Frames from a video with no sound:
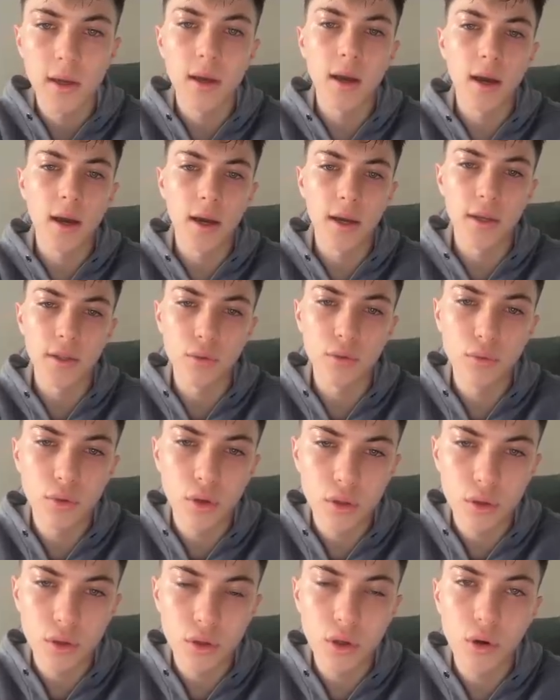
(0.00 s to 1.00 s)
I do
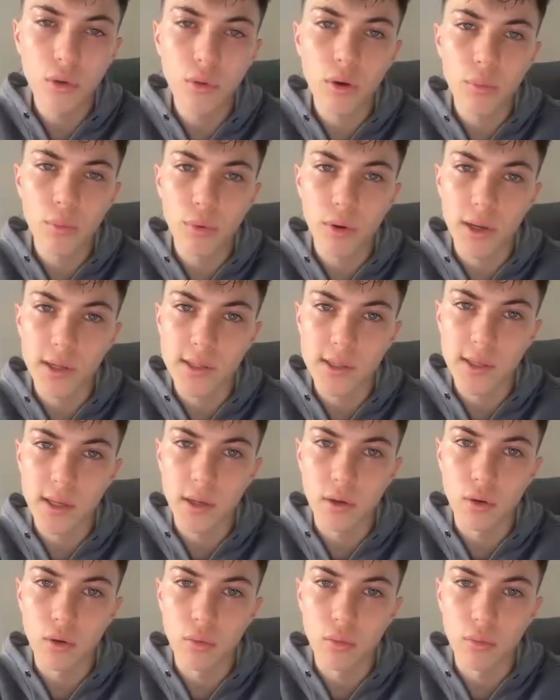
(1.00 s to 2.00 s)
not know where price
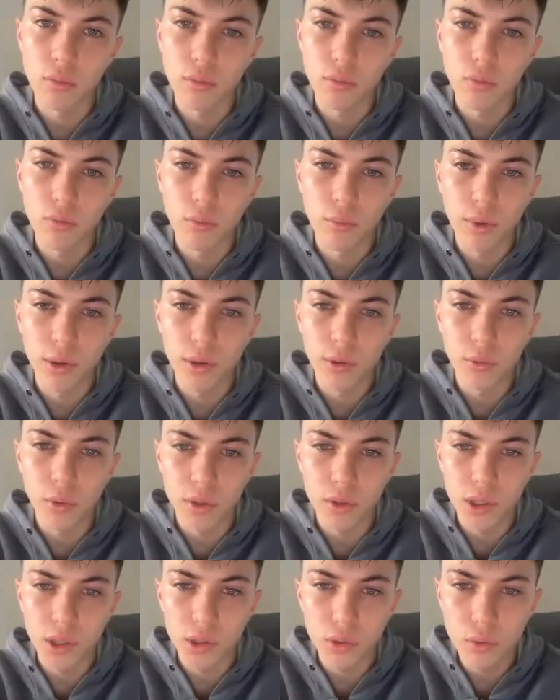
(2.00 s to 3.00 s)
can go, but
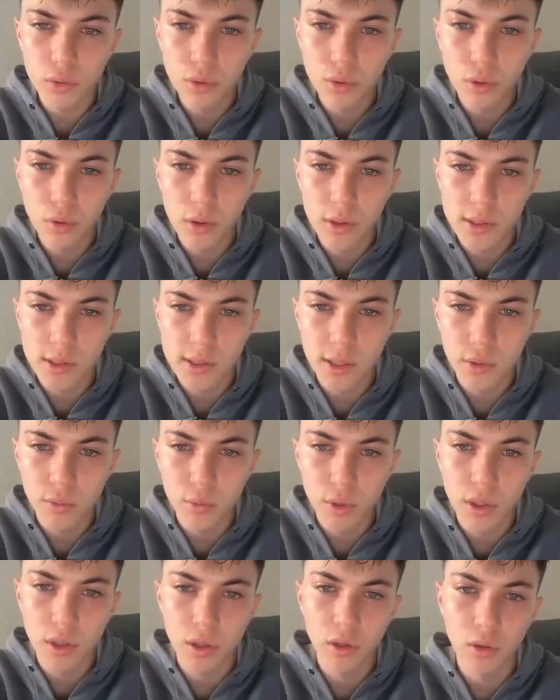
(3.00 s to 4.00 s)
what I do know is that
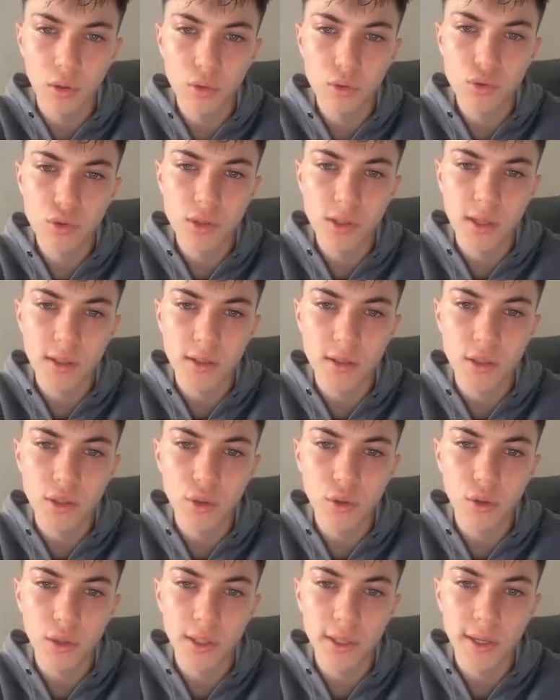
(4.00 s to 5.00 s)
we closed that
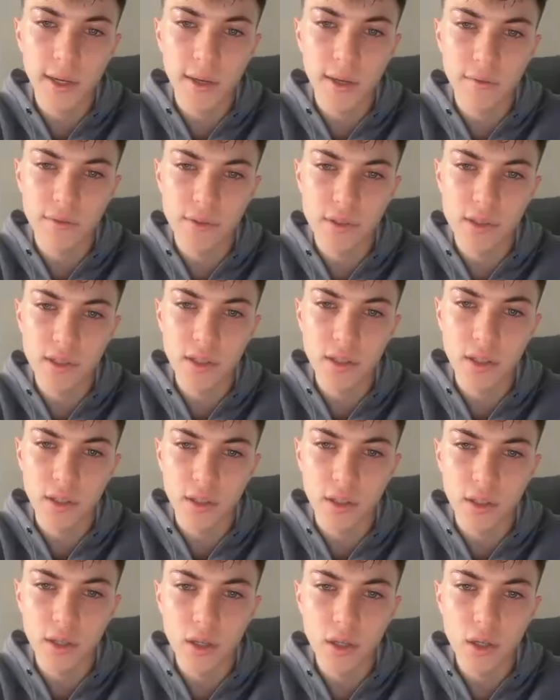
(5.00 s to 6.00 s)
yearly IFC.
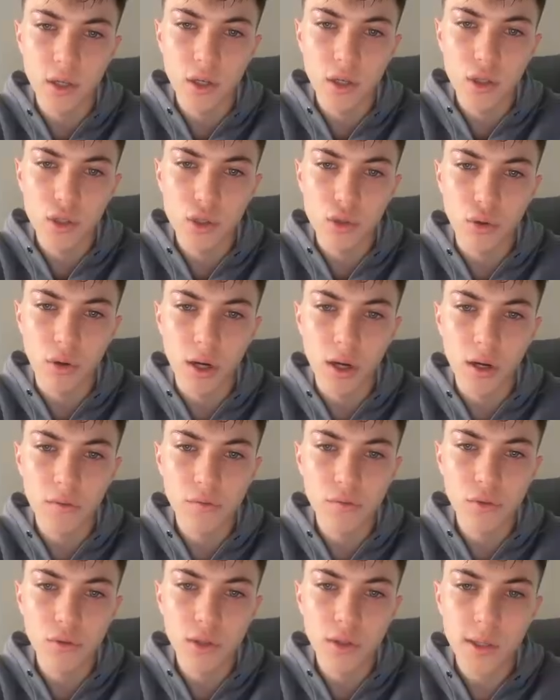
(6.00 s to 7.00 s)
So
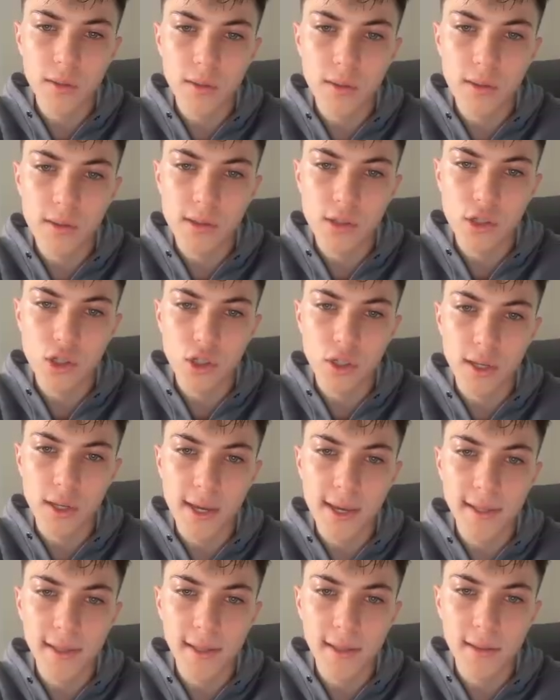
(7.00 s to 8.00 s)
after the indecision
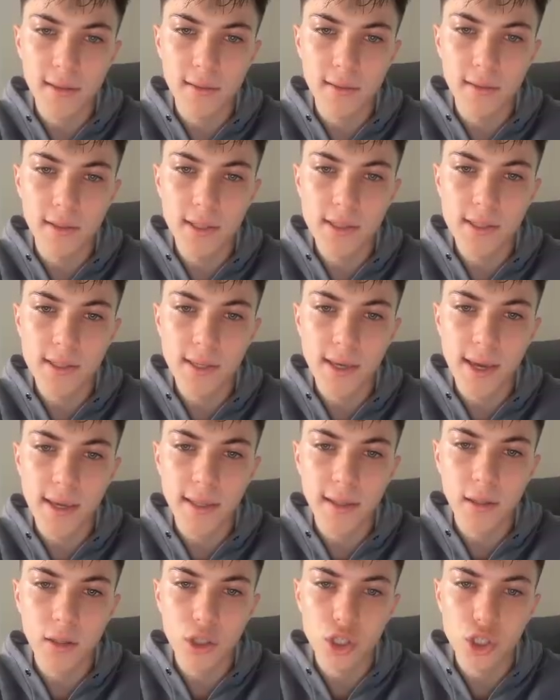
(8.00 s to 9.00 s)
candle, this
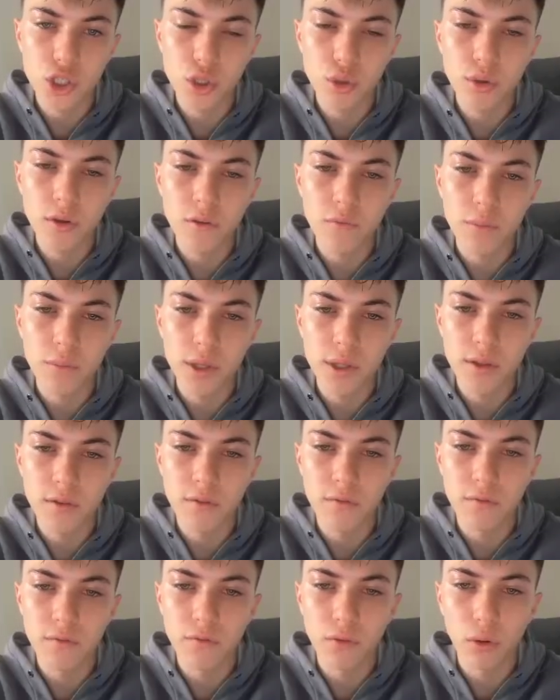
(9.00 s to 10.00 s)
candle should have been the
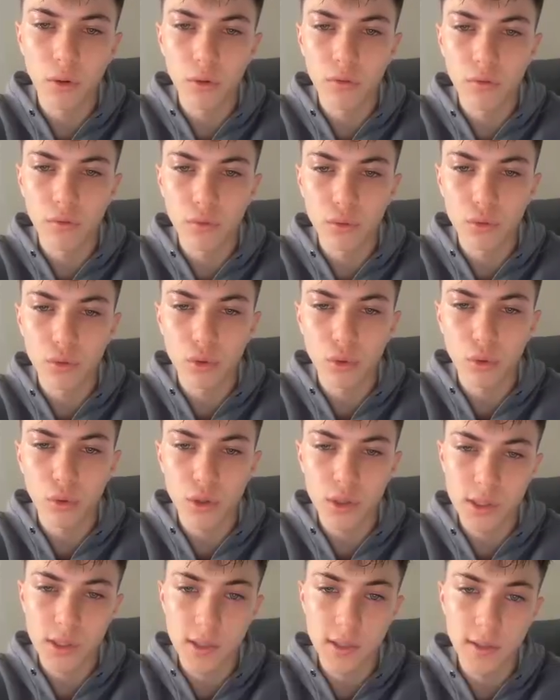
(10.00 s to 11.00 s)
follow through
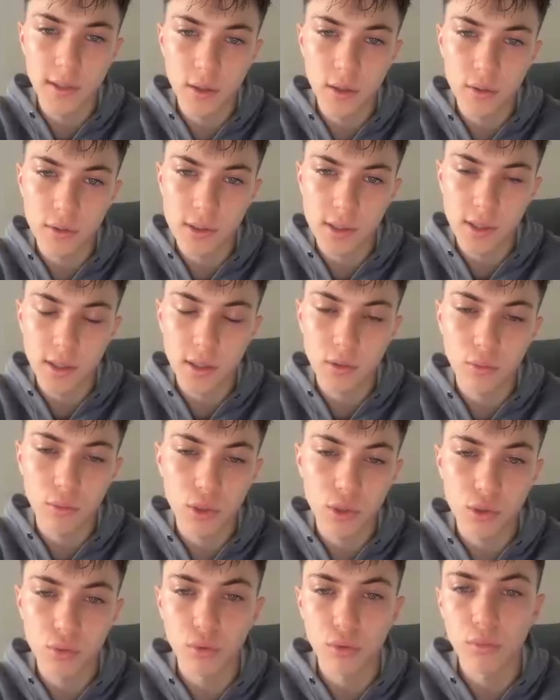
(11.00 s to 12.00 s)
towards the downside,
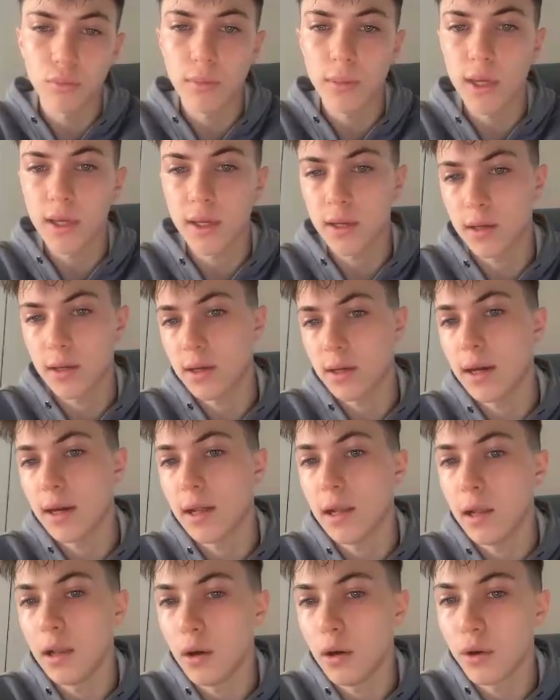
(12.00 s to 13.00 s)
which would make a
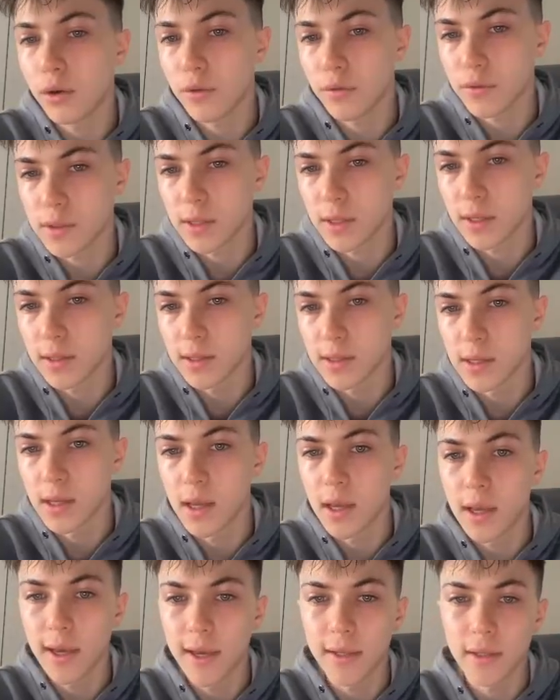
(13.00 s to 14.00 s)
lot of sense.
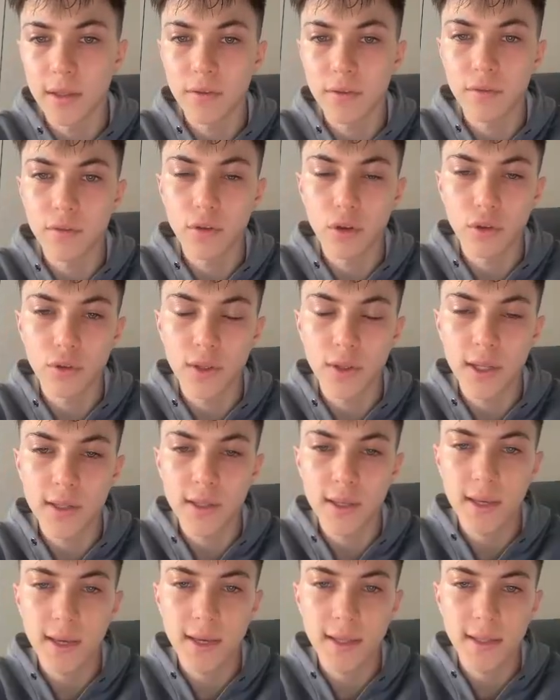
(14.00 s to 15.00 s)
And if not
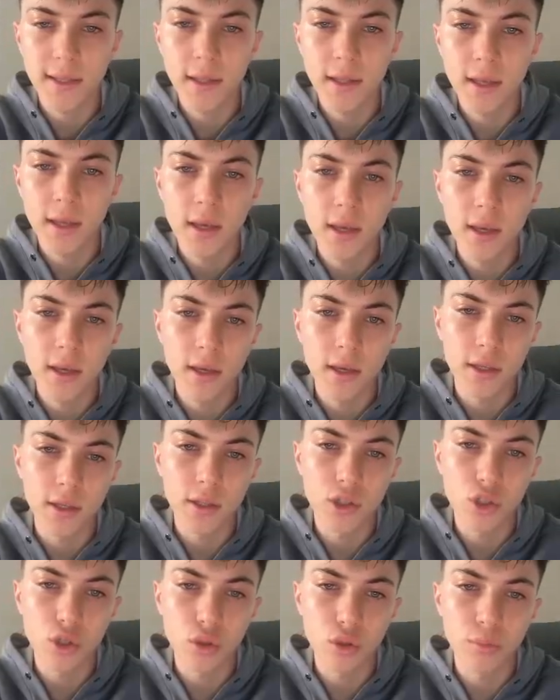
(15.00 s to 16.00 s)
that candle,
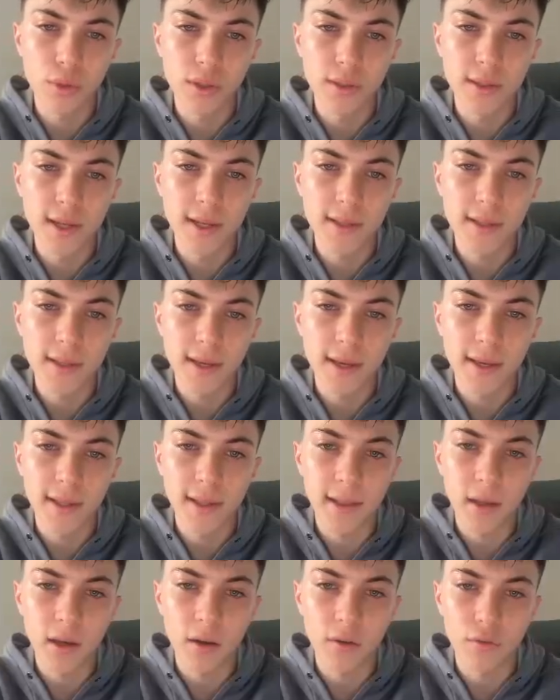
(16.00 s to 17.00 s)
it should be that
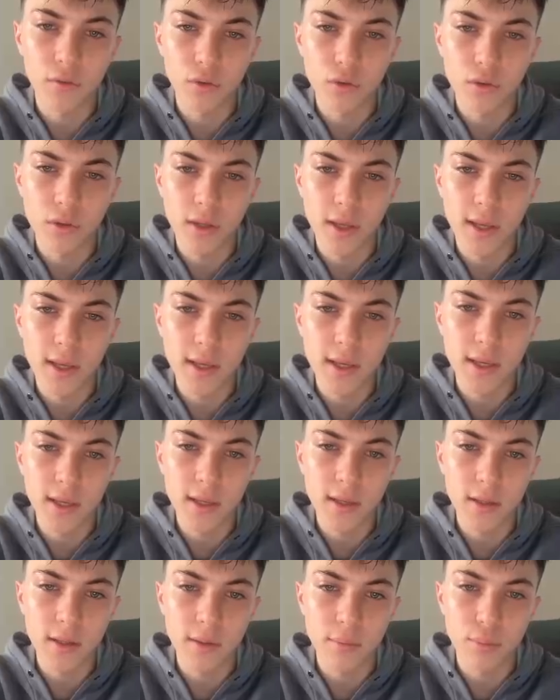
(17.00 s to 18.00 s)
candle after
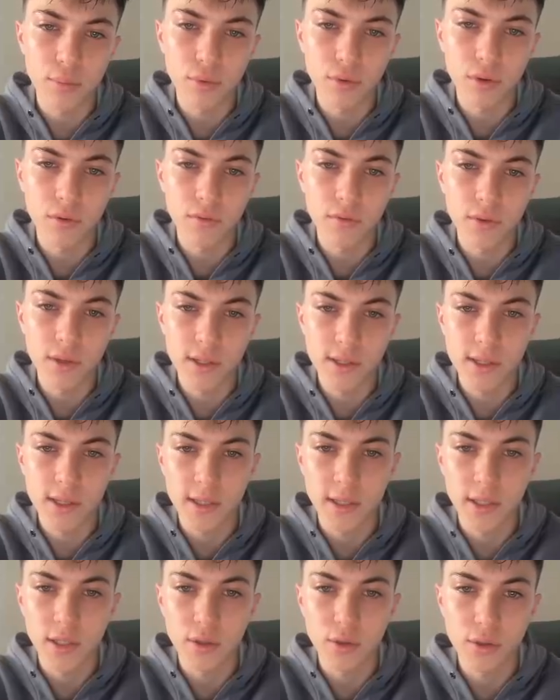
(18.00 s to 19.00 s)
taking the previous
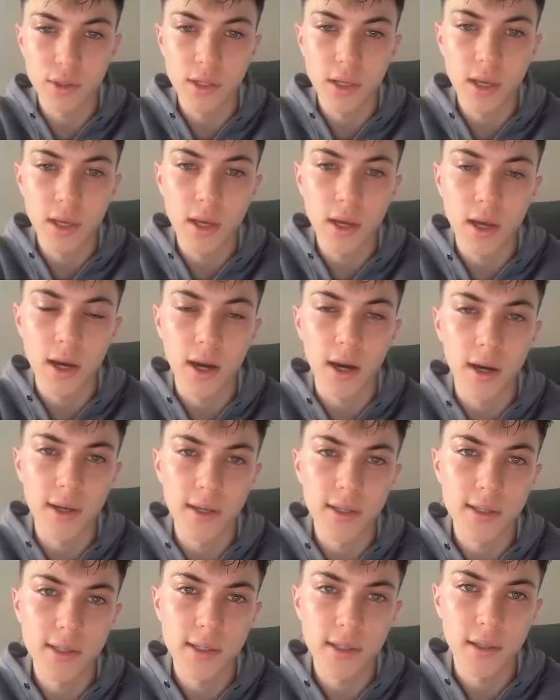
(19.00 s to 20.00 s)
year's
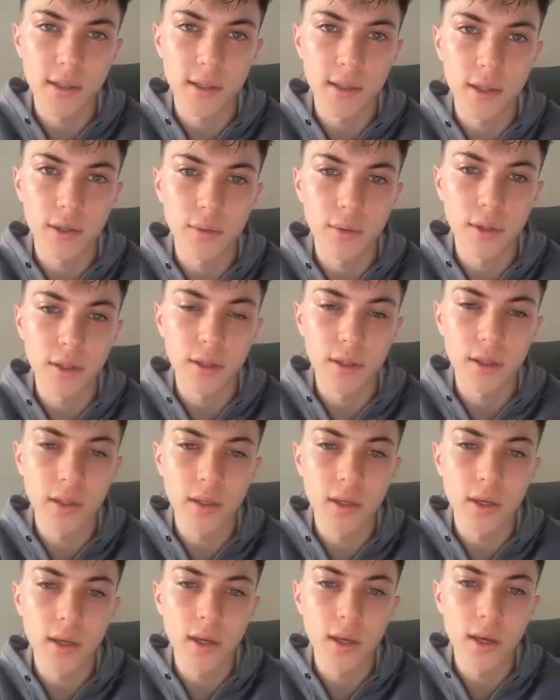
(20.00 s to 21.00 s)
highs liquidity,
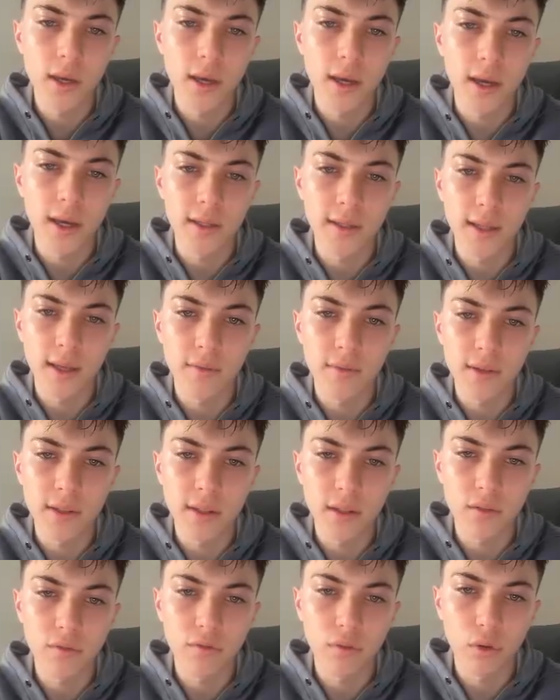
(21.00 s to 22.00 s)
and having
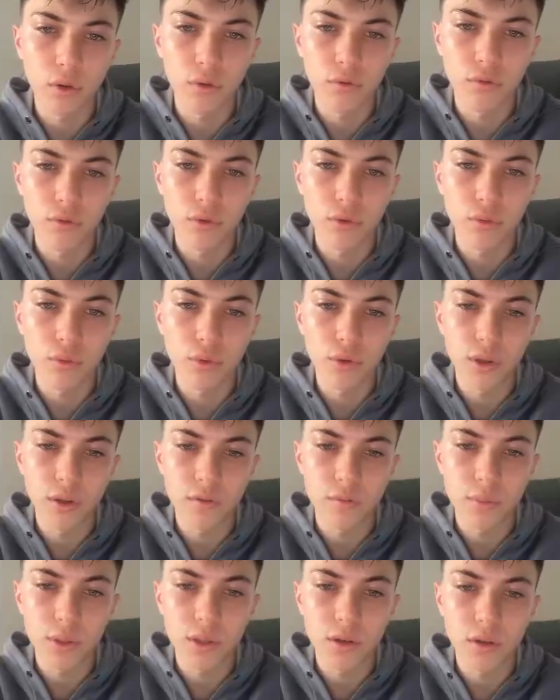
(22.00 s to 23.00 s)
that follow through would
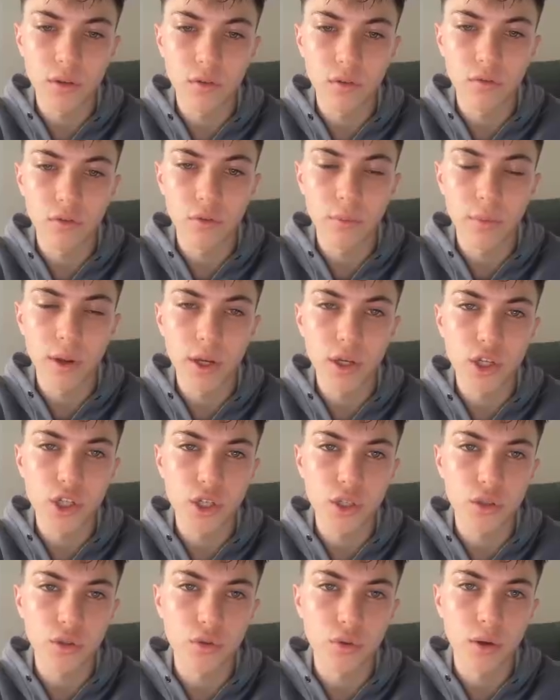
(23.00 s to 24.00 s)
have been the
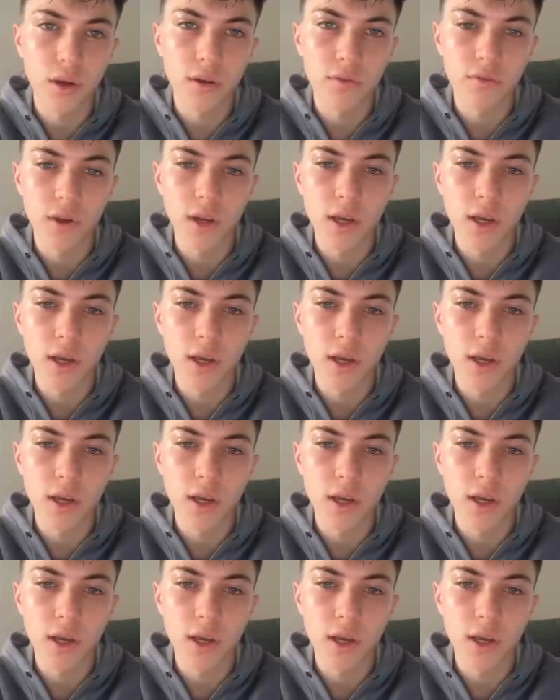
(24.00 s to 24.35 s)
confirmation to have